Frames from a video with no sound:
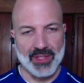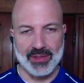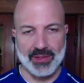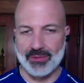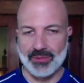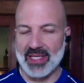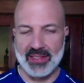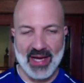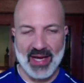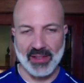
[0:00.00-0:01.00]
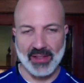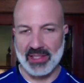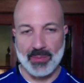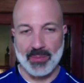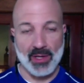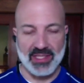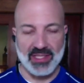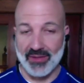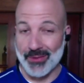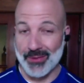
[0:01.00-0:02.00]
So you, you may definitely
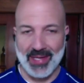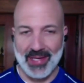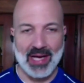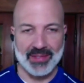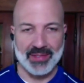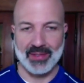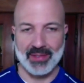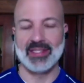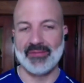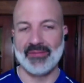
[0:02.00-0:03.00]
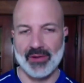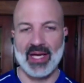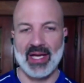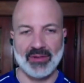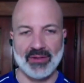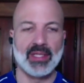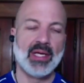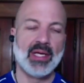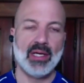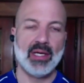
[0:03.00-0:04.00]
experience, even in your own household, a different
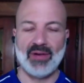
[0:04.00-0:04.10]
level